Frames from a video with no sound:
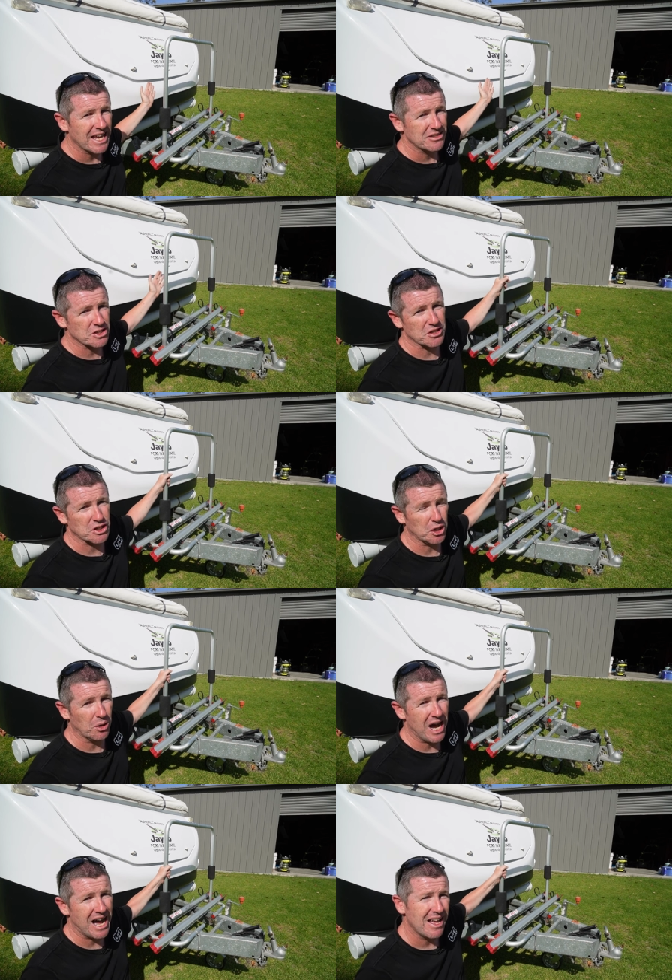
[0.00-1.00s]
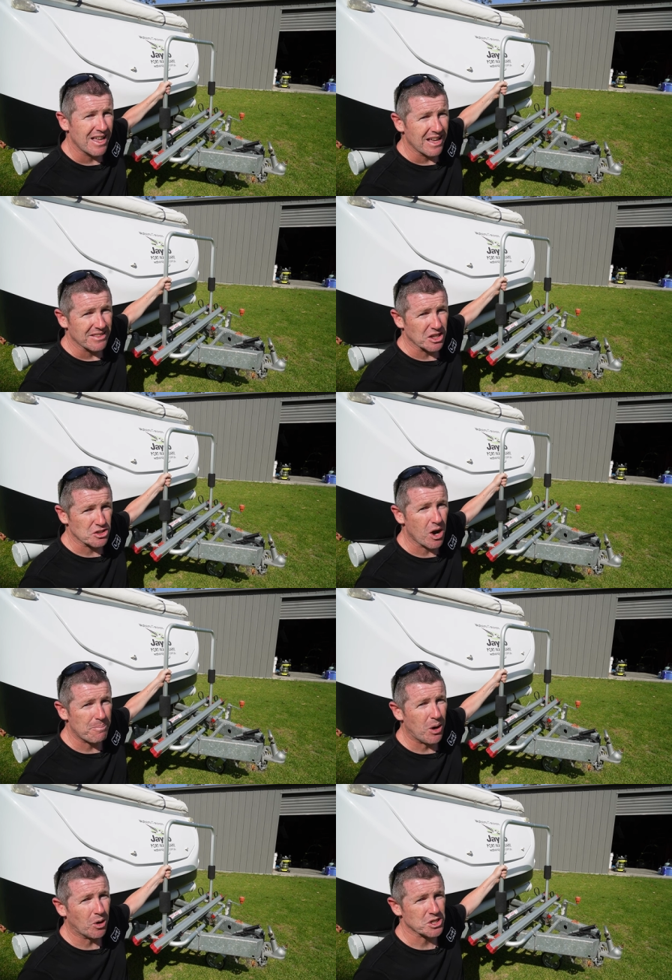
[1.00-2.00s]
to secure the top
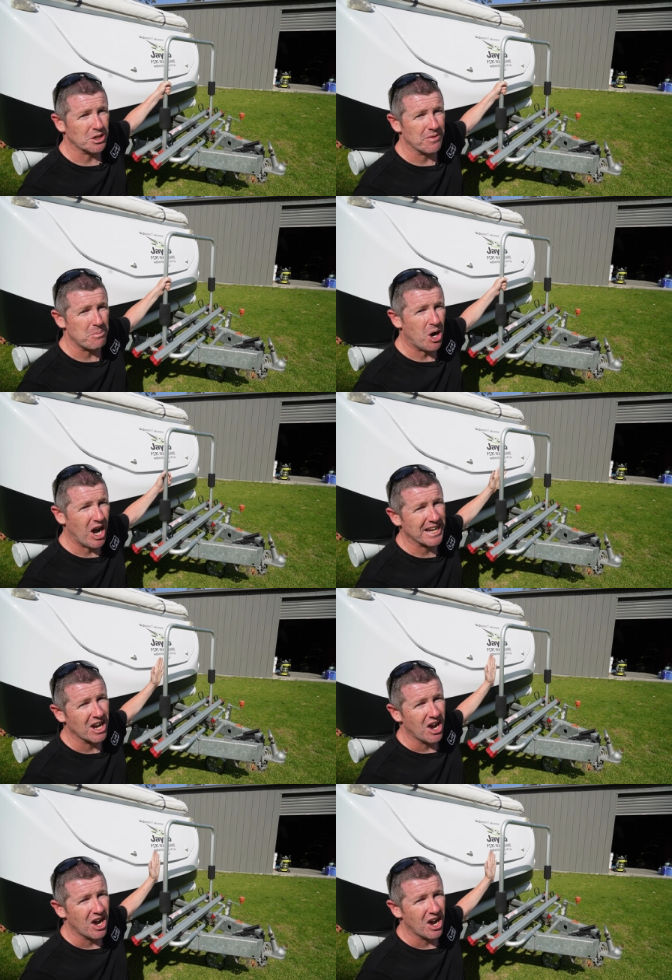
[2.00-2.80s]
portion of the bike